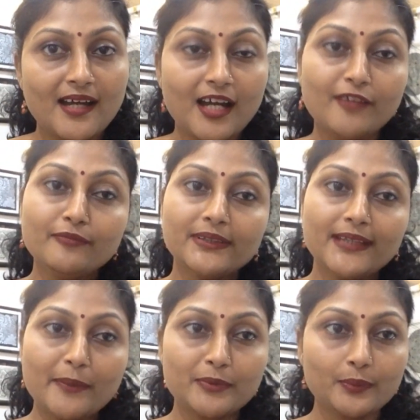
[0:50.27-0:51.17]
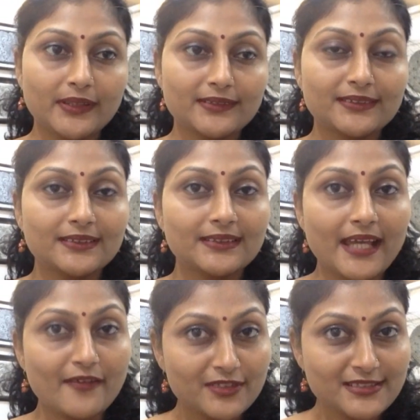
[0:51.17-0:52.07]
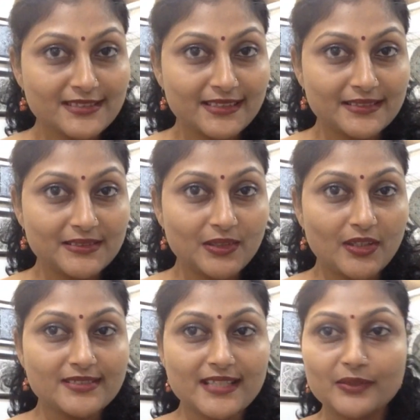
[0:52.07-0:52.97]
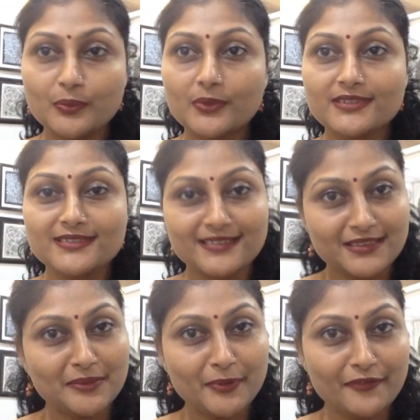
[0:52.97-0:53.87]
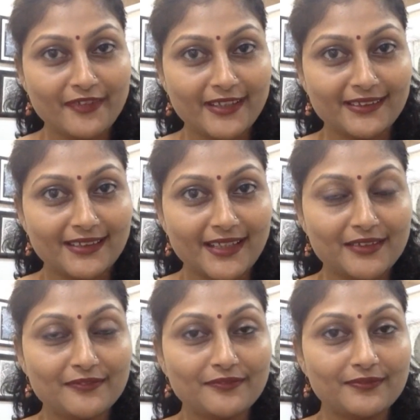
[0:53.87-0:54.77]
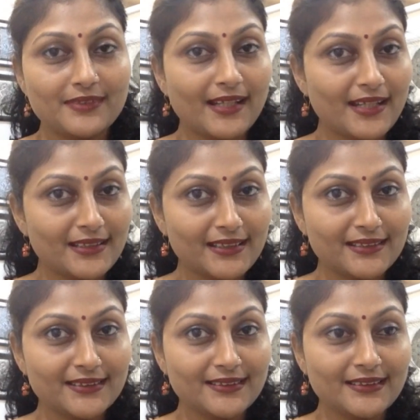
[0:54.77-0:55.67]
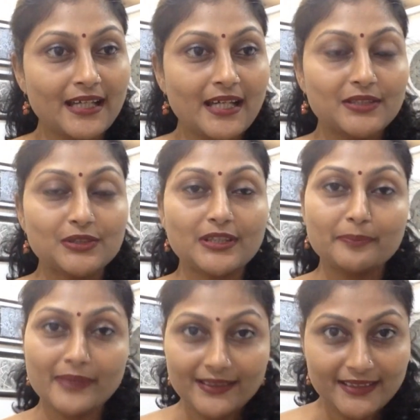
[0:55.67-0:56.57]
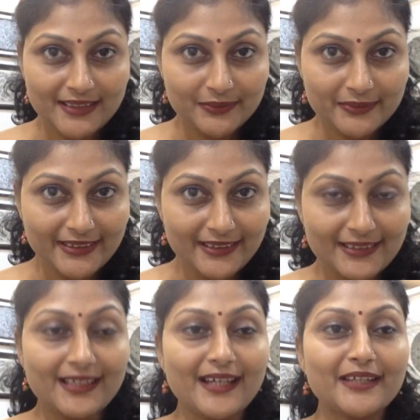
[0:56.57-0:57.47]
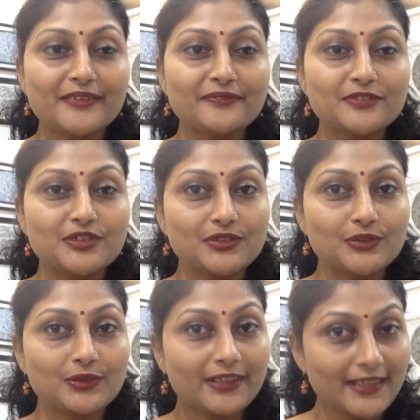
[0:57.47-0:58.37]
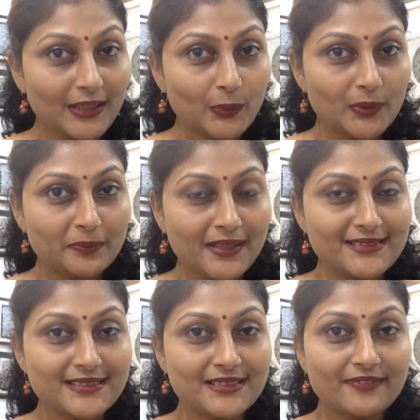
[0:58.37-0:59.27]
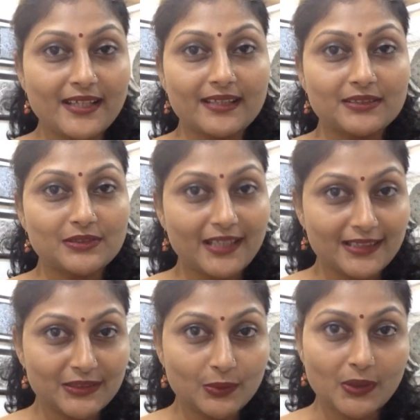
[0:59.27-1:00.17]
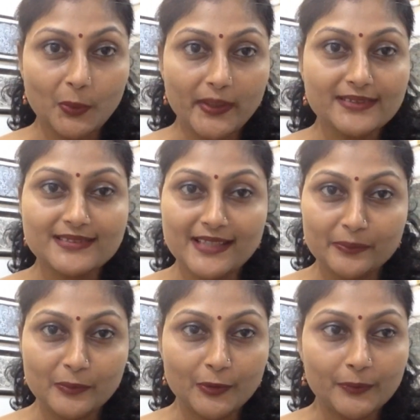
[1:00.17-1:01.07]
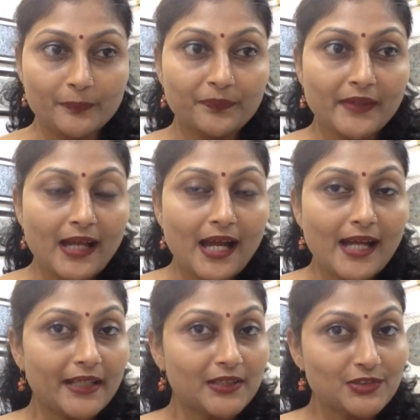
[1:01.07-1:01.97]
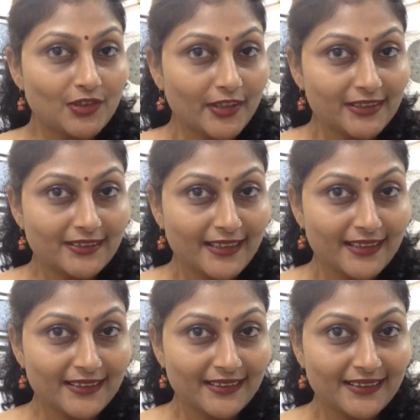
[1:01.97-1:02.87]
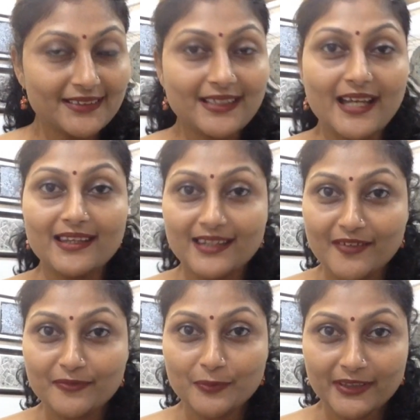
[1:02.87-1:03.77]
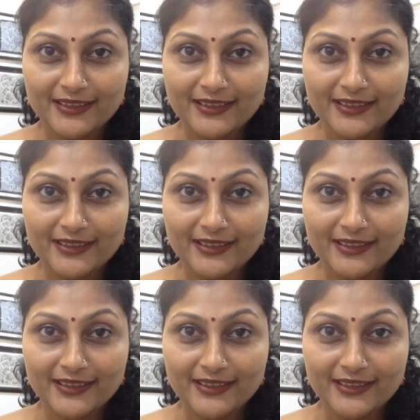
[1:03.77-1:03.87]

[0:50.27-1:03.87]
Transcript: I've been captivated ever since because it was the perfect thing that I needed to keep my creativity alive, to connect with myself, and to get into a quick Zen mode. I enjoyed creating it, I loved what I